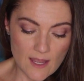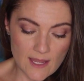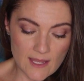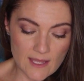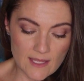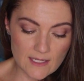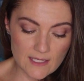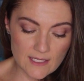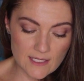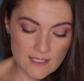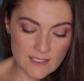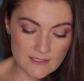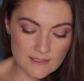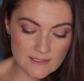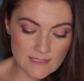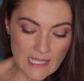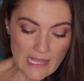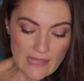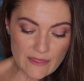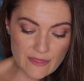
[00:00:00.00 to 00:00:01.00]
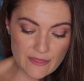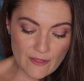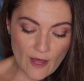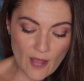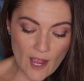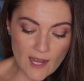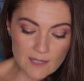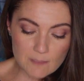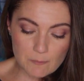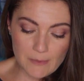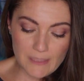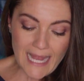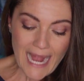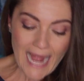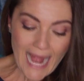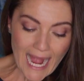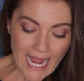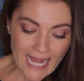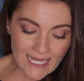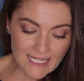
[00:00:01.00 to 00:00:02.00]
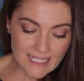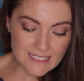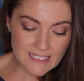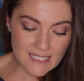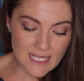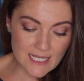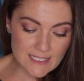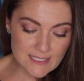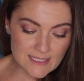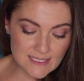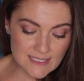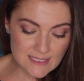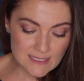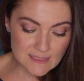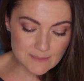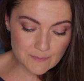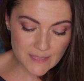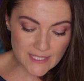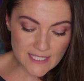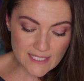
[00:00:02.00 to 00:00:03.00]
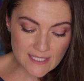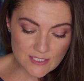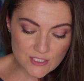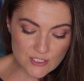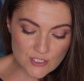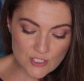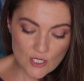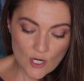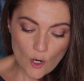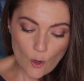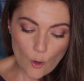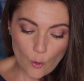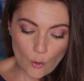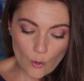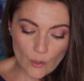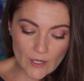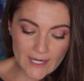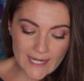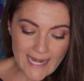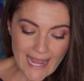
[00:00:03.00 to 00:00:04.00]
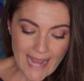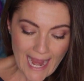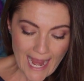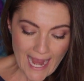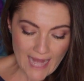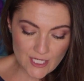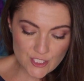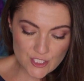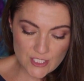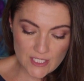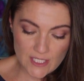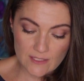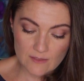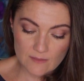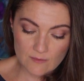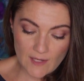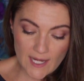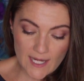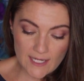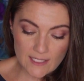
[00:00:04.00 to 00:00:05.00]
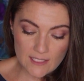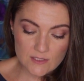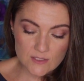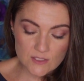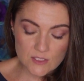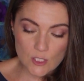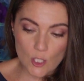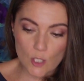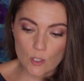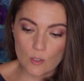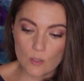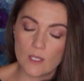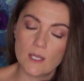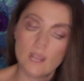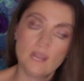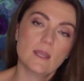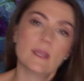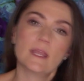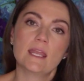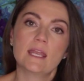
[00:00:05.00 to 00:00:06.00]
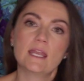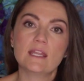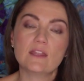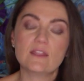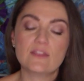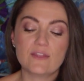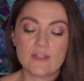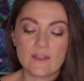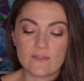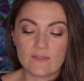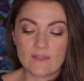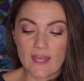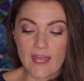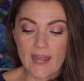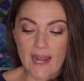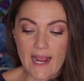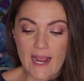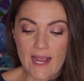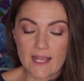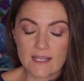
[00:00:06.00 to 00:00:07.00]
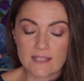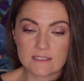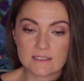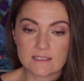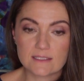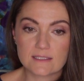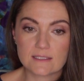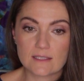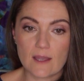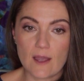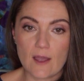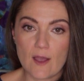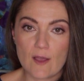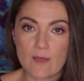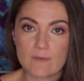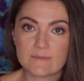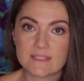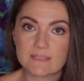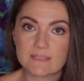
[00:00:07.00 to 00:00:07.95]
it is a thought behind a speech or an action, right? So anything that has um,